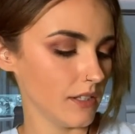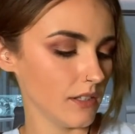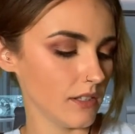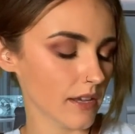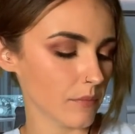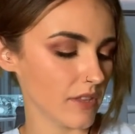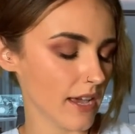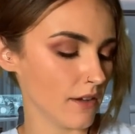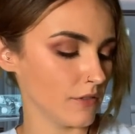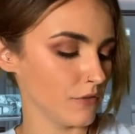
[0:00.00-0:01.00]
Yep, they
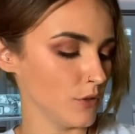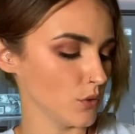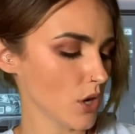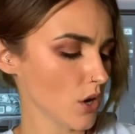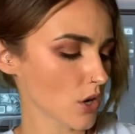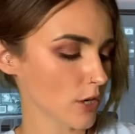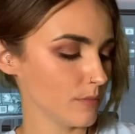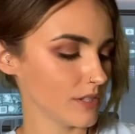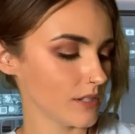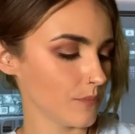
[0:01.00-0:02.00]
have a few
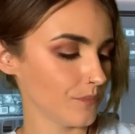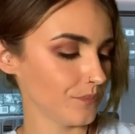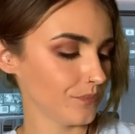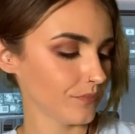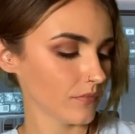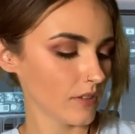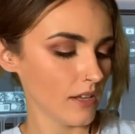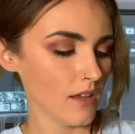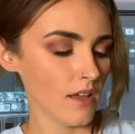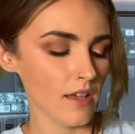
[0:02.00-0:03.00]
carbs.
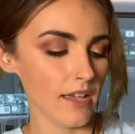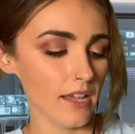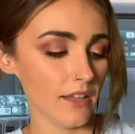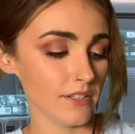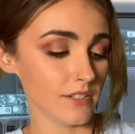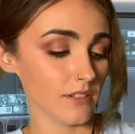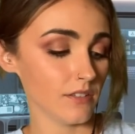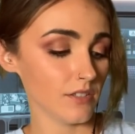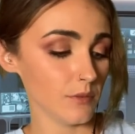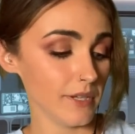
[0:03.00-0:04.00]
And
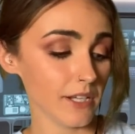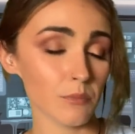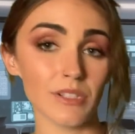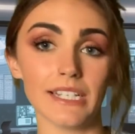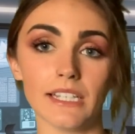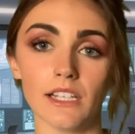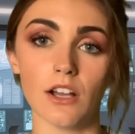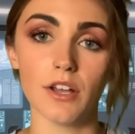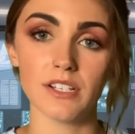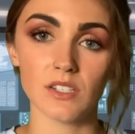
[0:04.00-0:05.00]
to be completely
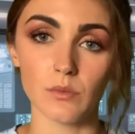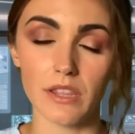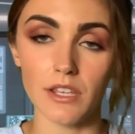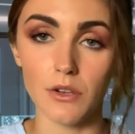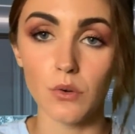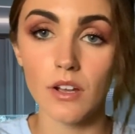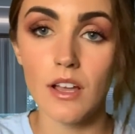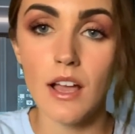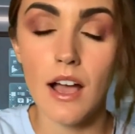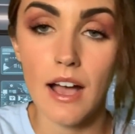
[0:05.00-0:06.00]
honest with you,
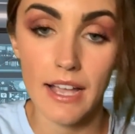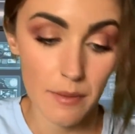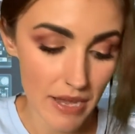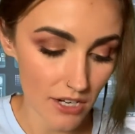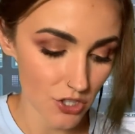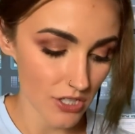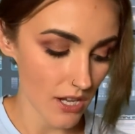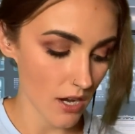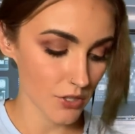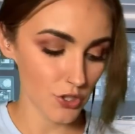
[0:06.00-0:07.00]
I am actually
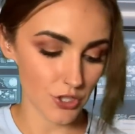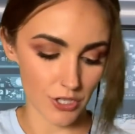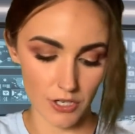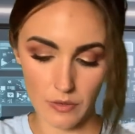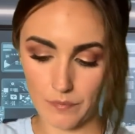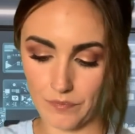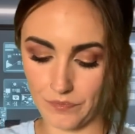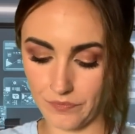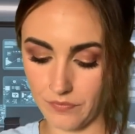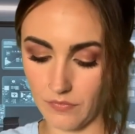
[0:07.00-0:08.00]
unsure
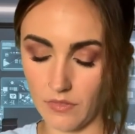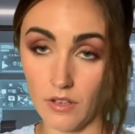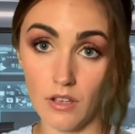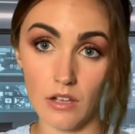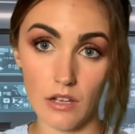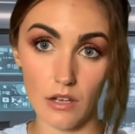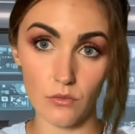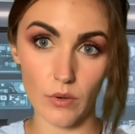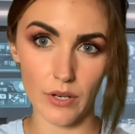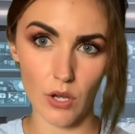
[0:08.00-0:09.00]
of
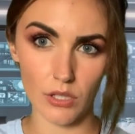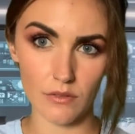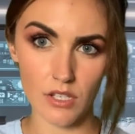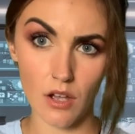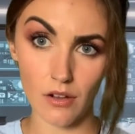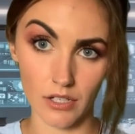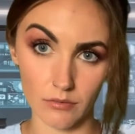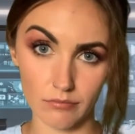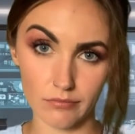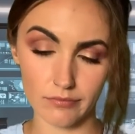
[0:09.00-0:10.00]
what olives are.
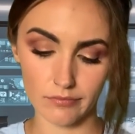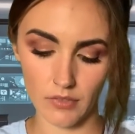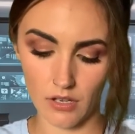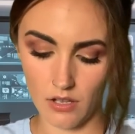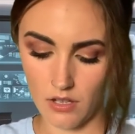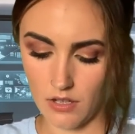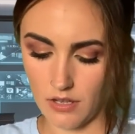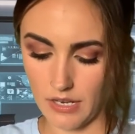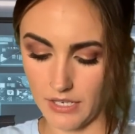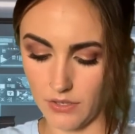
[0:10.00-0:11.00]

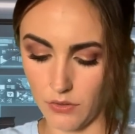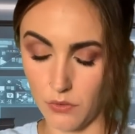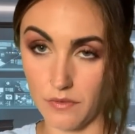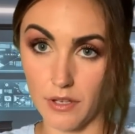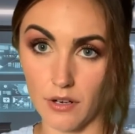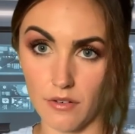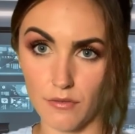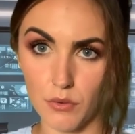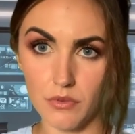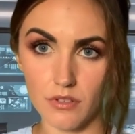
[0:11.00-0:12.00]
I don't know if they're a
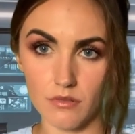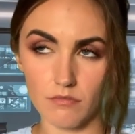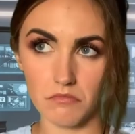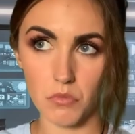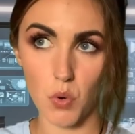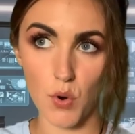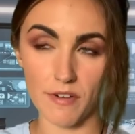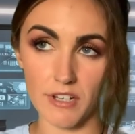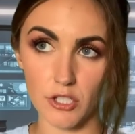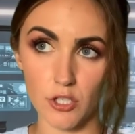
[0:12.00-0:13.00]
fruit or a
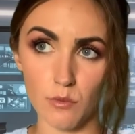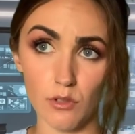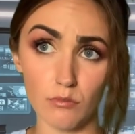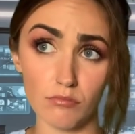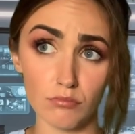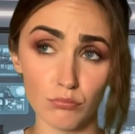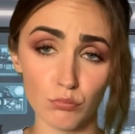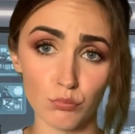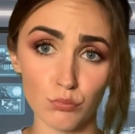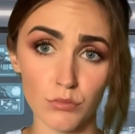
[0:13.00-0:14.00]
vegetable
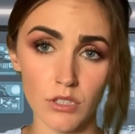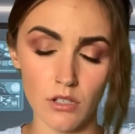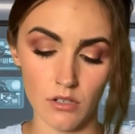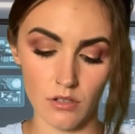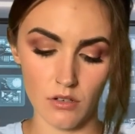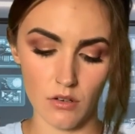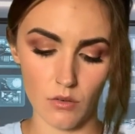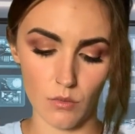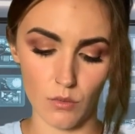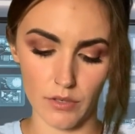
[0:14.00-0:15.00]

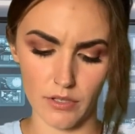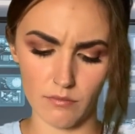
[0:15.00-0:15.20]
or